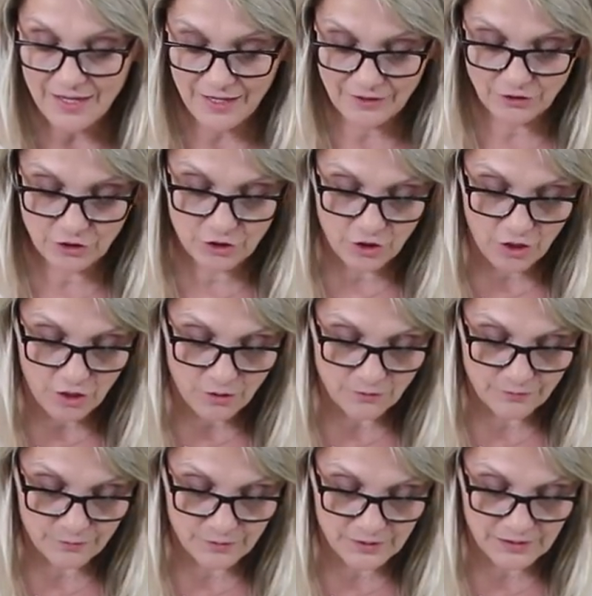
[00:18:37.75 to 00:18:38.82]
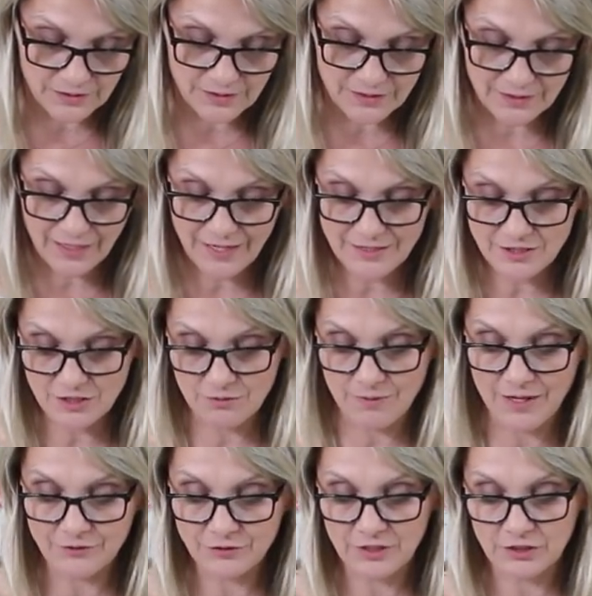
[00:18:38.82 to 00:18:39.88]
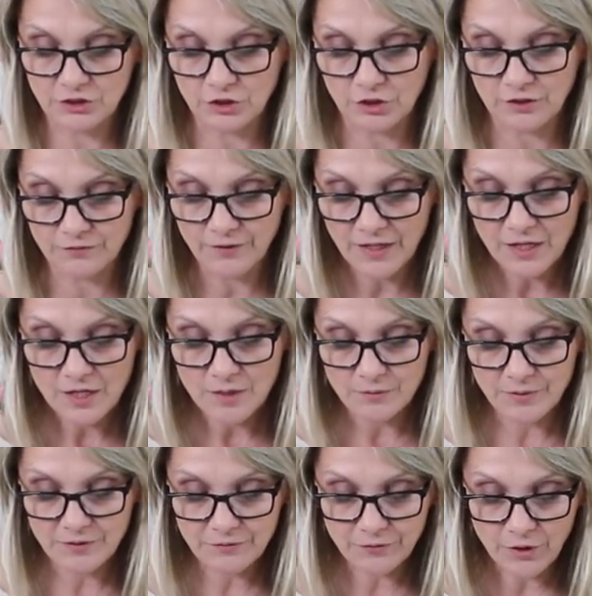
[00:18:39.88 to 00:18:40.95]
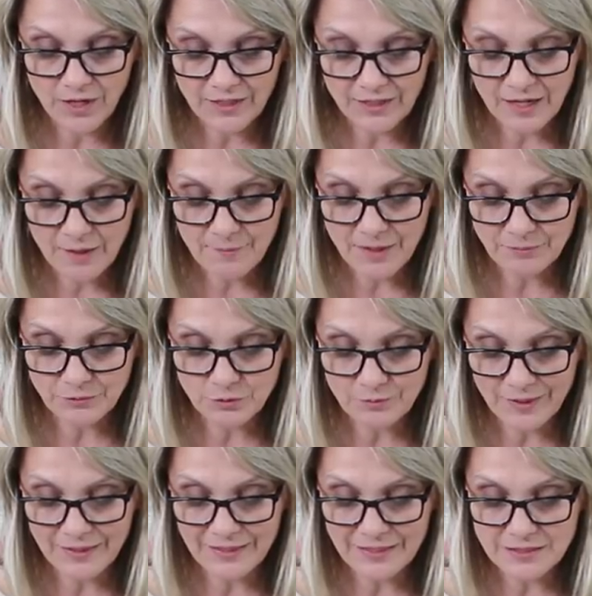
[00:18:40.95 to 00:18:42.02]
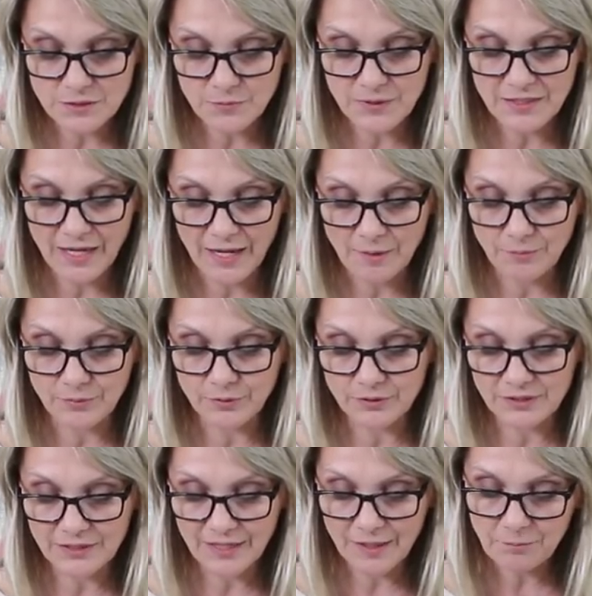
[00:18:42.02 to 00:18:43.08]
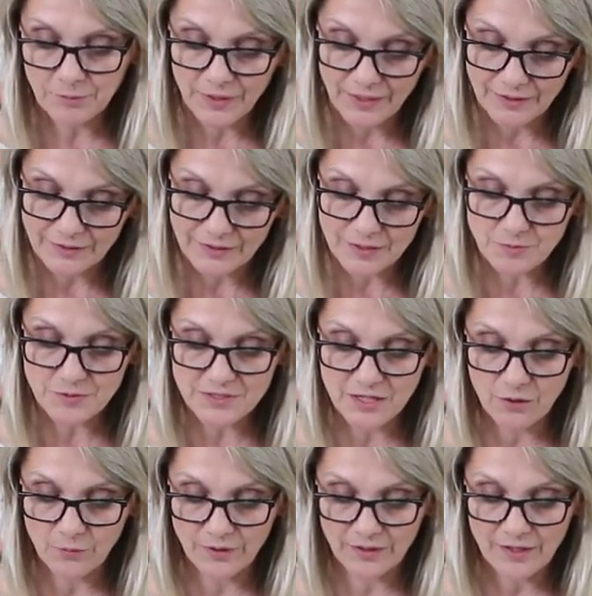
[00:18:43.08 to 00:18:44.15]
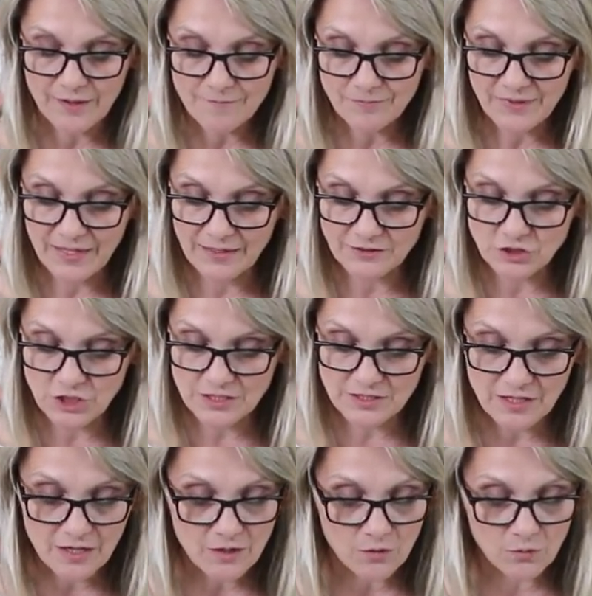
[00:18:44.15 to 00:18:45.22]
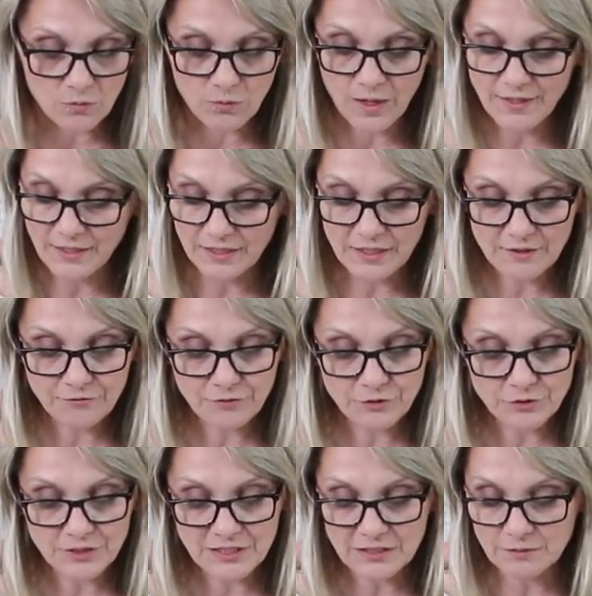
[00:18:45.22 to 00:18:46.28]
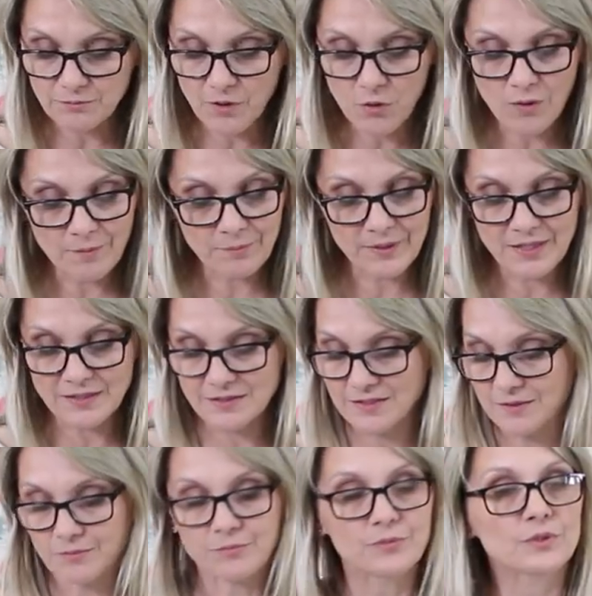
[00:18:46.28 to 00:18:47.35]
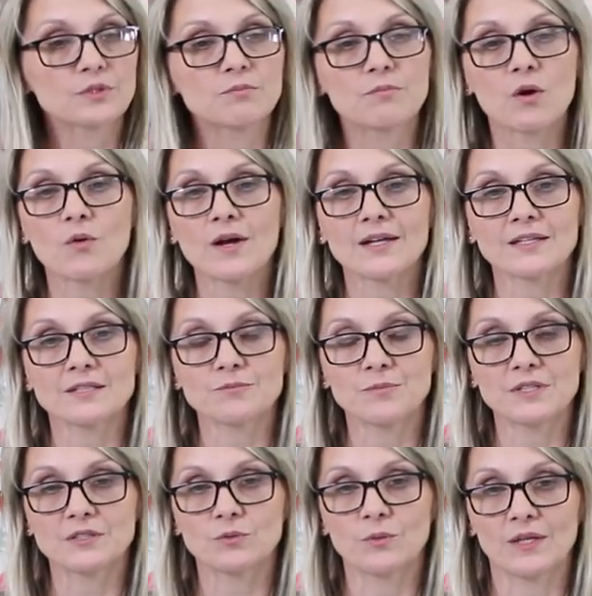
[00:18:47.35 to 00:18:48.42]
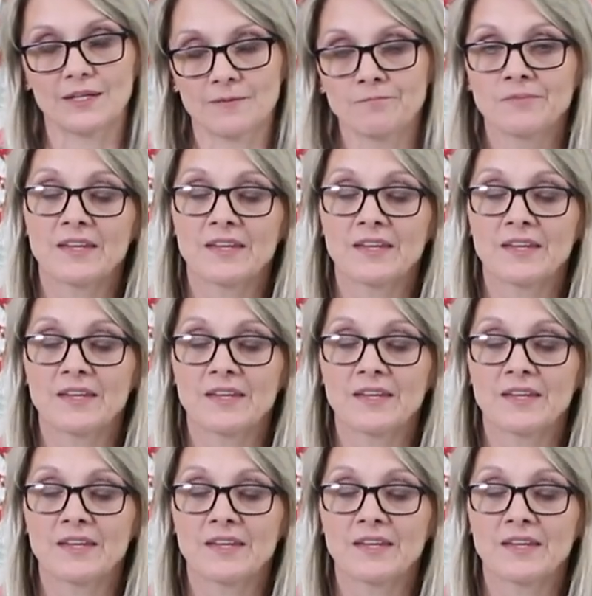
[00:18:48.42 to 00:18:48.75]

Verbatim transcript: and go really nice around that curve before I come up to my next pin I pull it up and keep sewing and just one if you need moa pins put moa in between